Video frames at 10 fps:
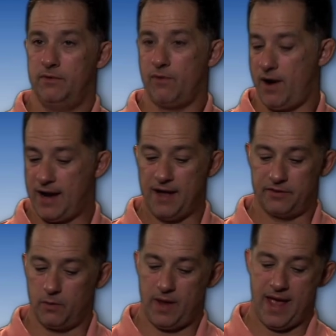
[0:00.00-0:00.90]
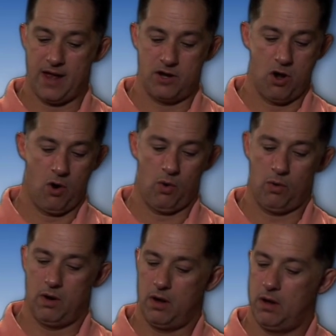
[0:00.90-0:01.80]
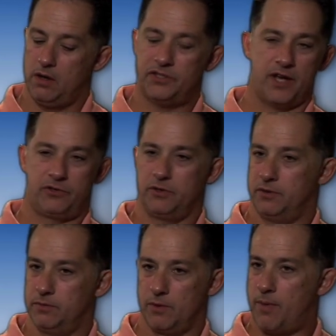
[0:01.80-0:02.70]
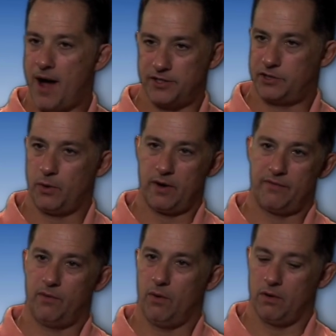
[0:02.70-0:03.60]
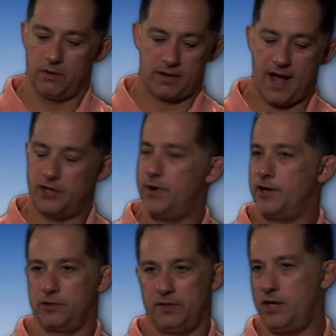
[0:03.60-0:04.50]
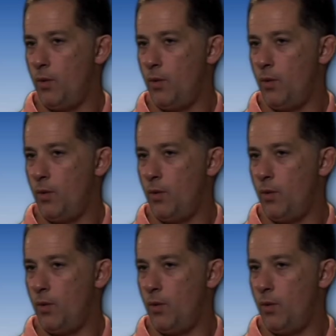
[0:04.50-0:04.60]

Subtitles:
Before I got there, we had no central repository for contracts, lien